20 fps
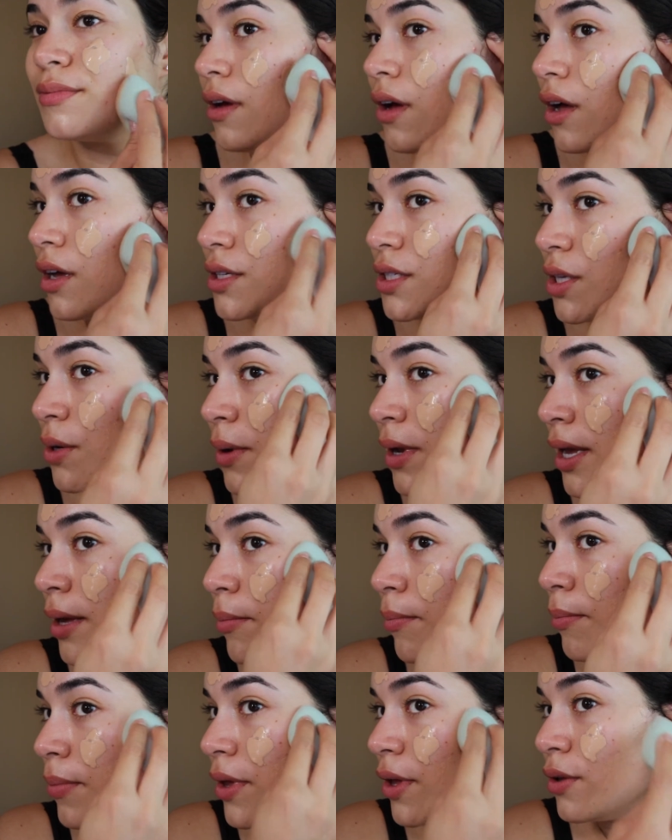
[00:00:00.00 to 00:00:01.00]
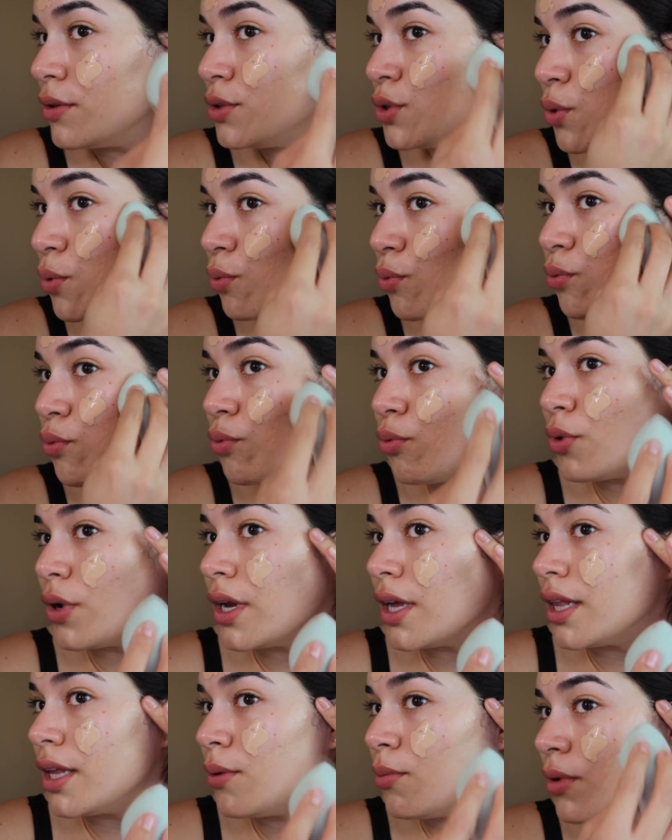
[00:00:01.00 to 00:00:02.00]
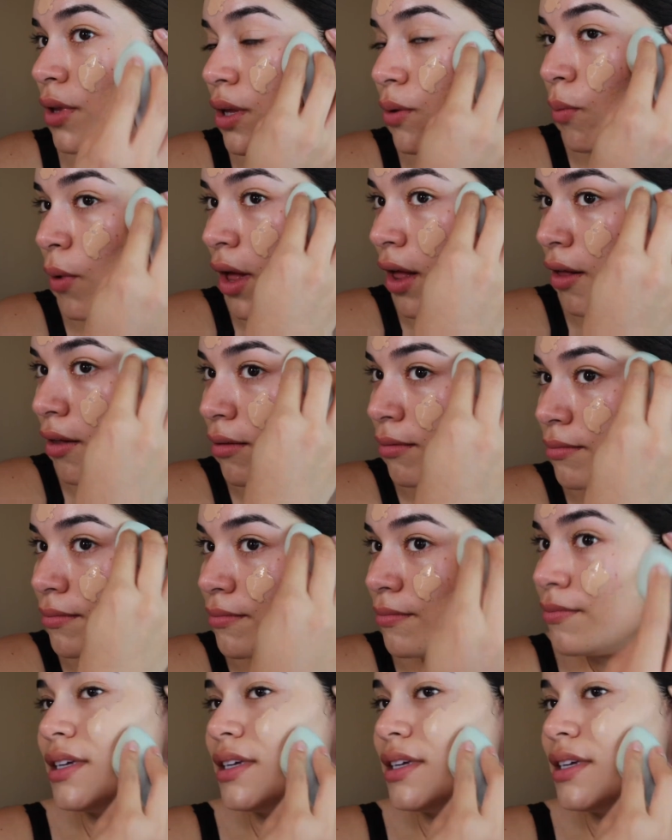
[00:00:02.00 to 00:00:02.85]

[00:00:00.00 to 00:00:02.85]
Also, it builds really, really well.